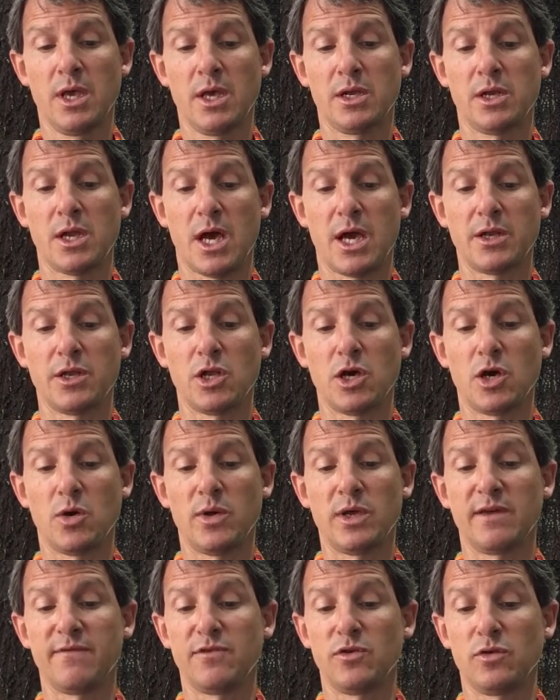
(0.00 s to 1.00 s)
not
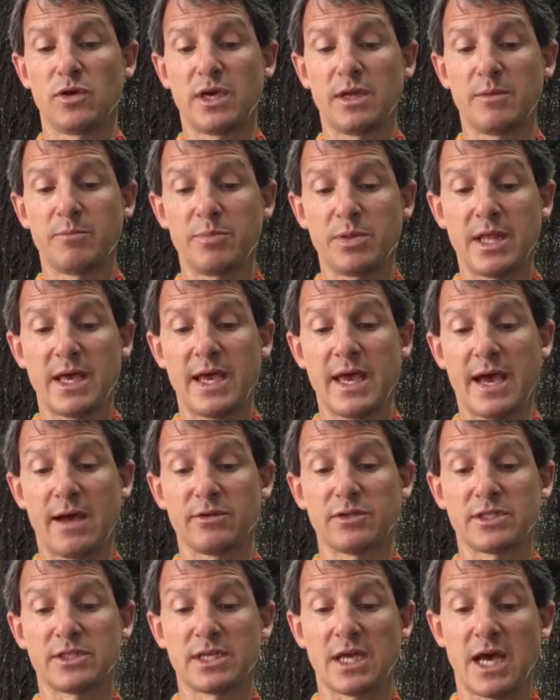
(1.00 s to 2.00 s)
knowing if you can play
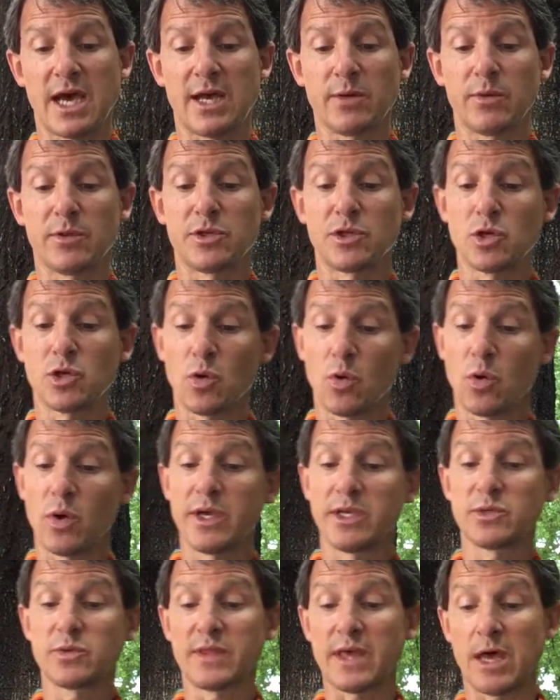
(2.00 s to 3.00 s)
outside with
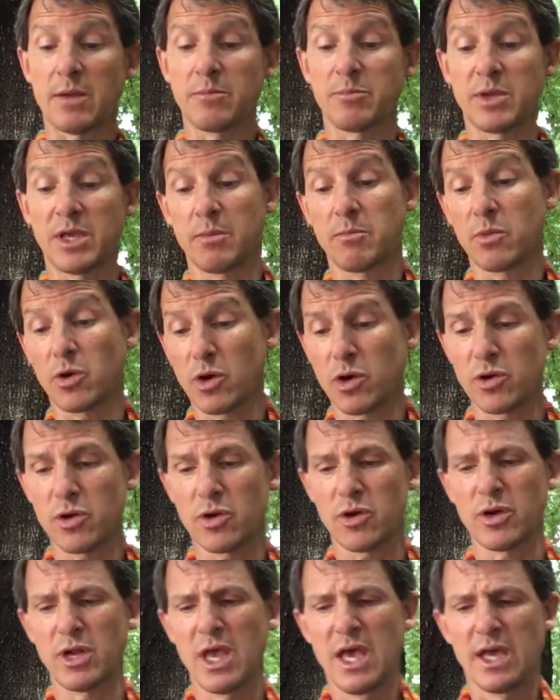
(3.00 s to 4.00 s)
toys without being
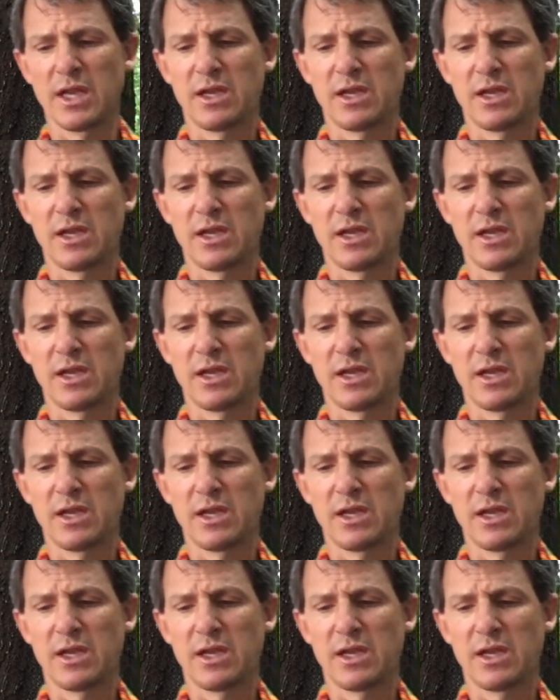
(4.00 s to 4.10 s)
murdered,